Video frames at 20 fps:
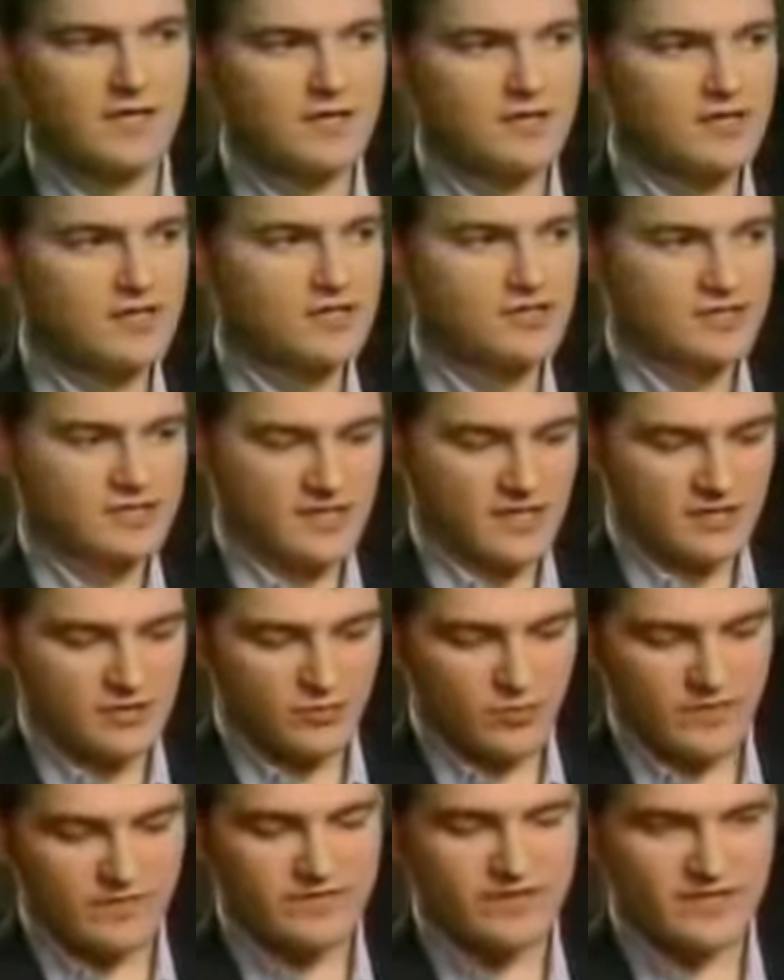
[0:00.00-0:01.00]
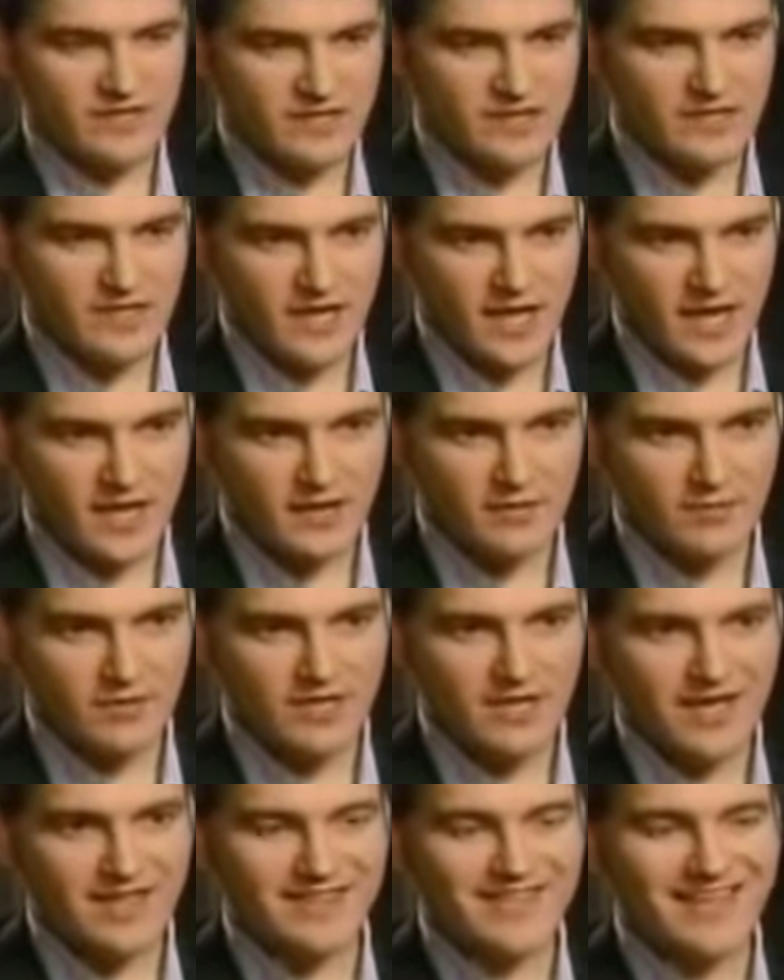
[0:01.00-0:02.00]
Hitchens says we've seen the
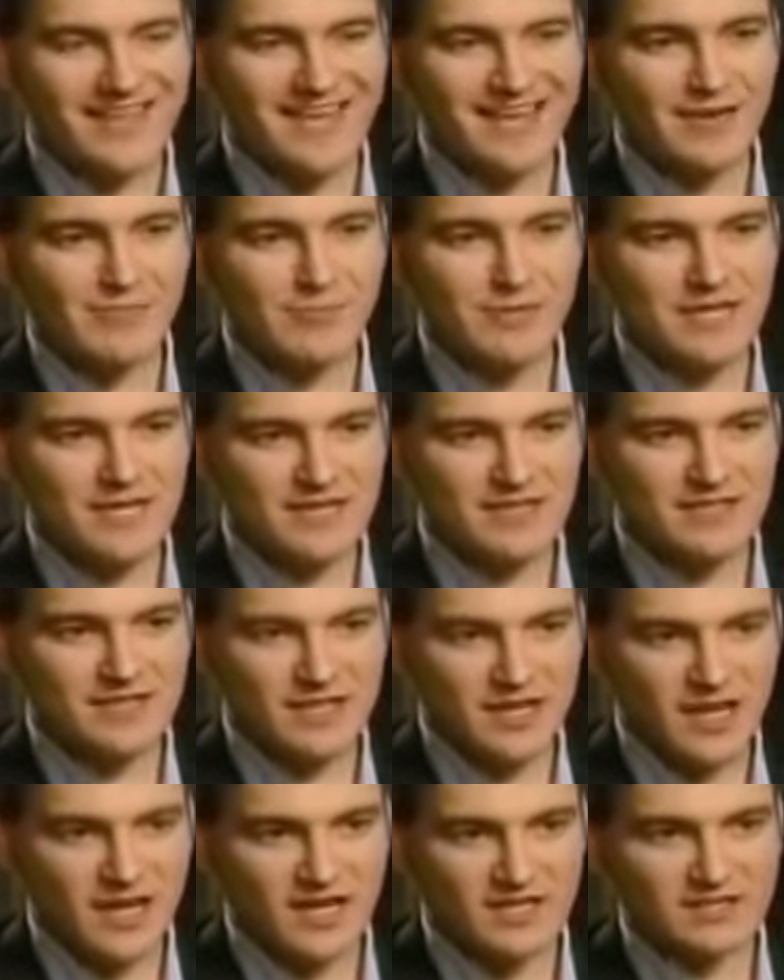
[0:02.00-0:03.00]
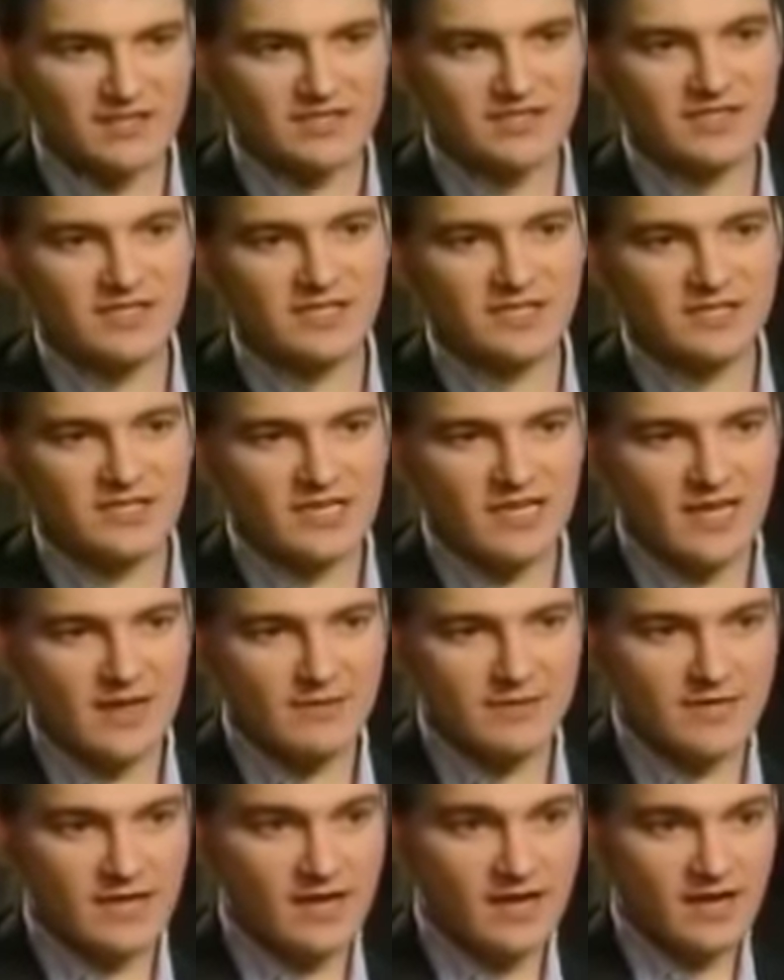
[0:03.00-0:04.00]
enemy, and the enemy isn't us. It's the
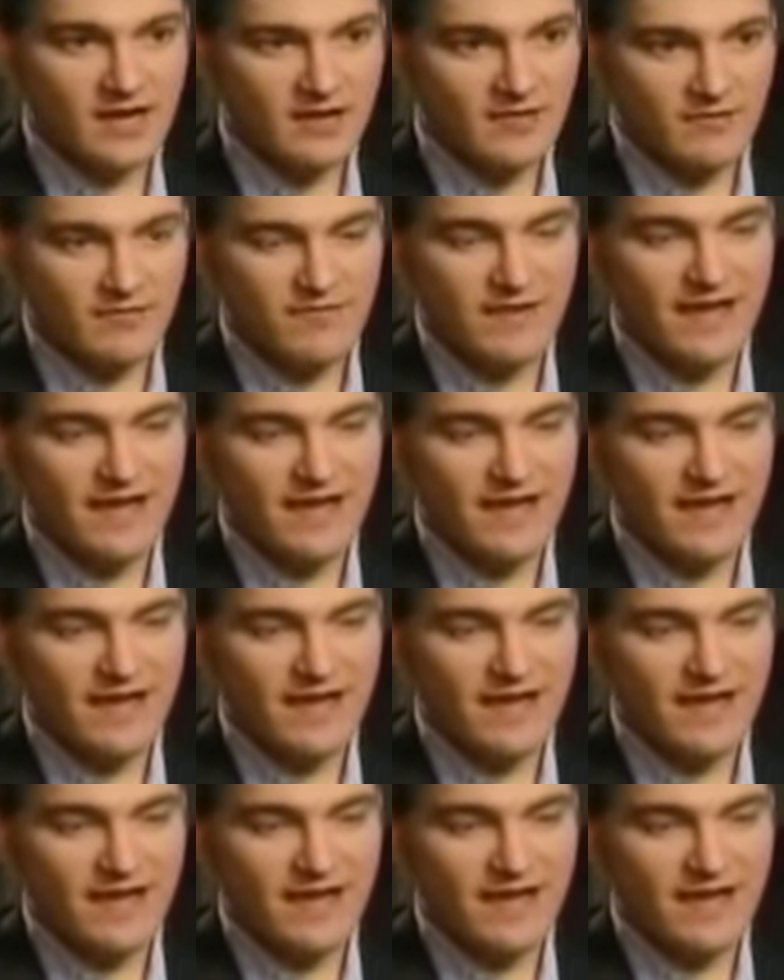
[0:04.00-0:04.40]
Islamic